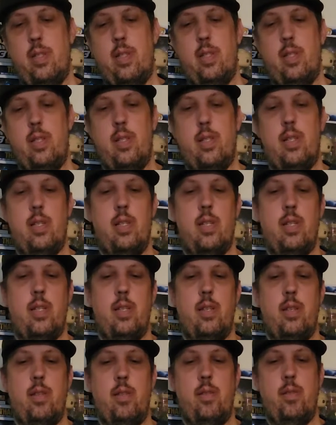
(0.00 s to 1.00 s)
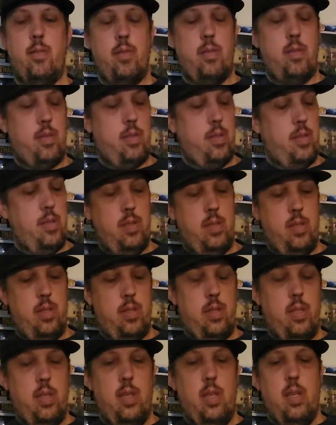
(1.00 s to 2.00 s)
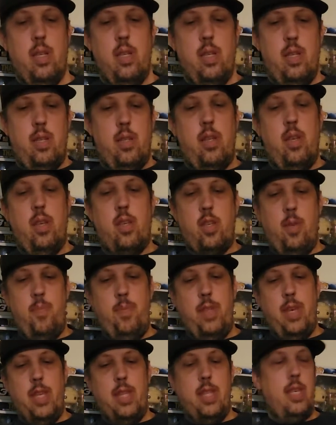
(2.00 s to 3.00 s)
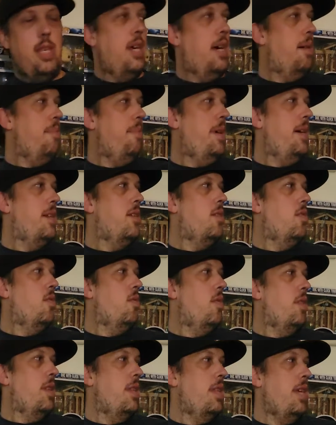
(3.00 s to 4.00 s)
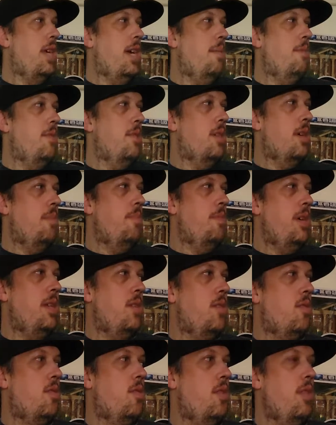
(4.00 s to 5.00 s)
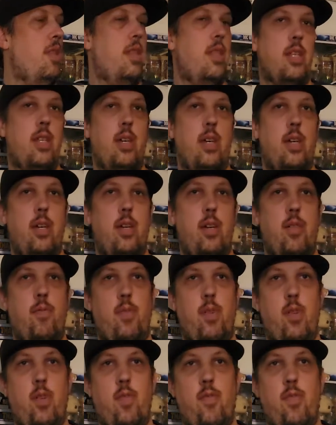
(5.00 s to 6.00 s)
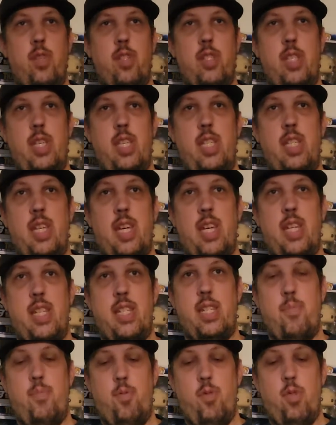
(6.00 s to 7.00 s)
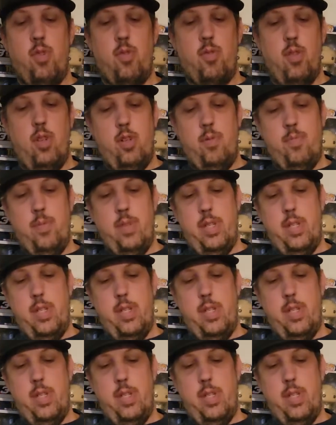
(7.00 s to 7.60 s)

my guy. It could be like the uh, Mandalorian, the Amazon Mandalorian, and the uh, one overseas that's more chrome.